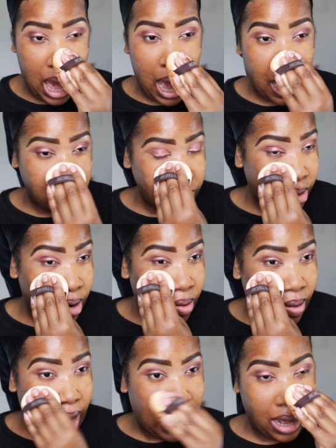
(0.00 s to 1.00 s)
I don't
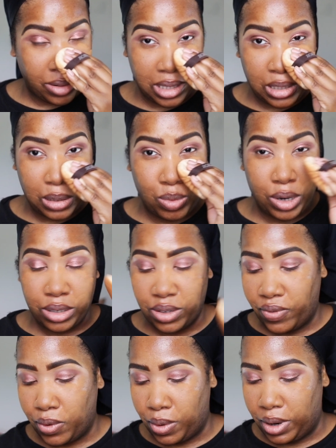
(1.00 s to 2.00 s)
know how this works
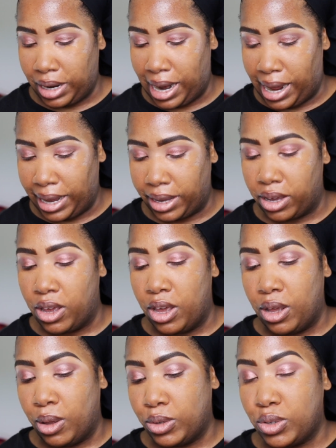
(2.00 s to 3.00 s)
for like
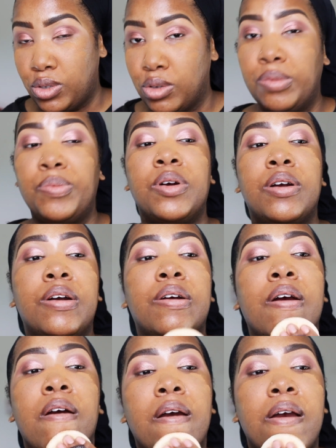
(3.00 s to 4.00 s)

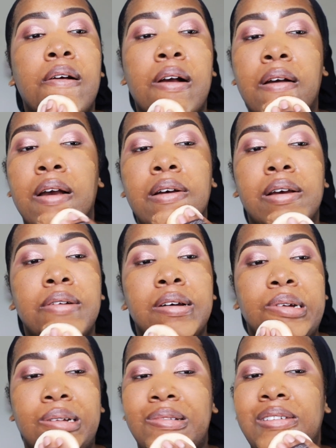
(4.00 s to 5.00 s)
super
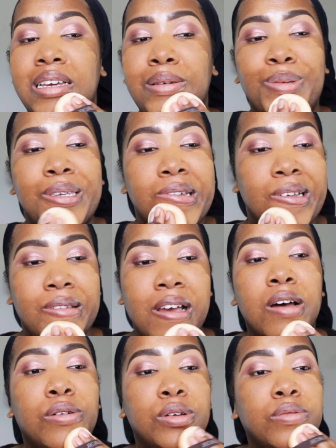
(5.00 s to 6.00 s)
deep skin
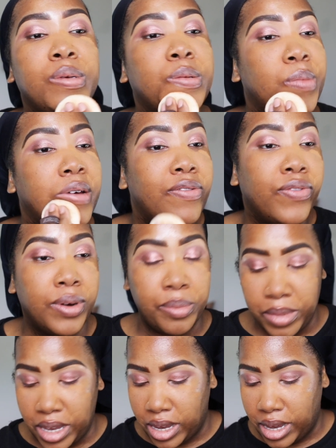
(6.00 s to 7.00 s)
tones, but for
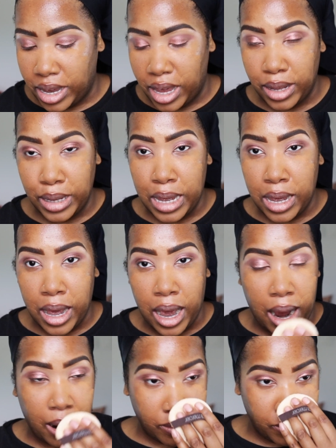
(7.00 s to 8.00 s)
me,
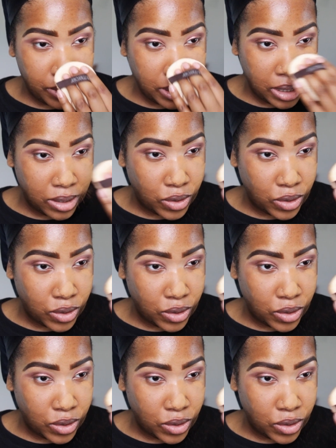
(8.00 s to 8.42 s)
I really